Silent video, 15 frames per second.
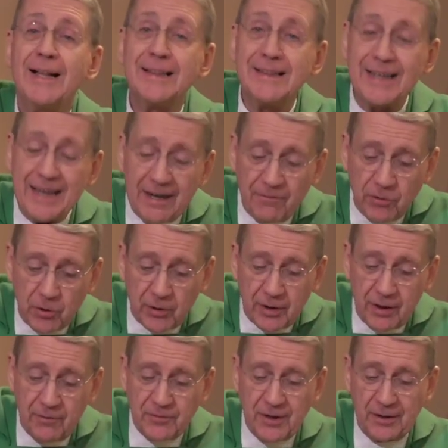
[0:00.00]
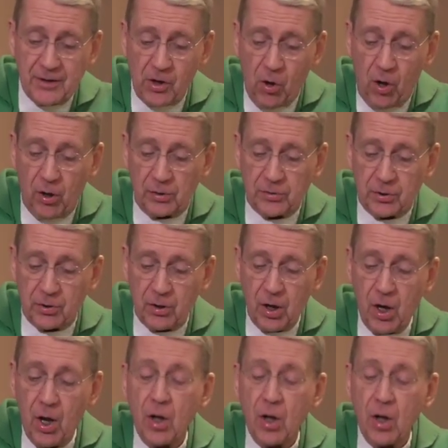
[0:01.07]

leave your gift at the altar.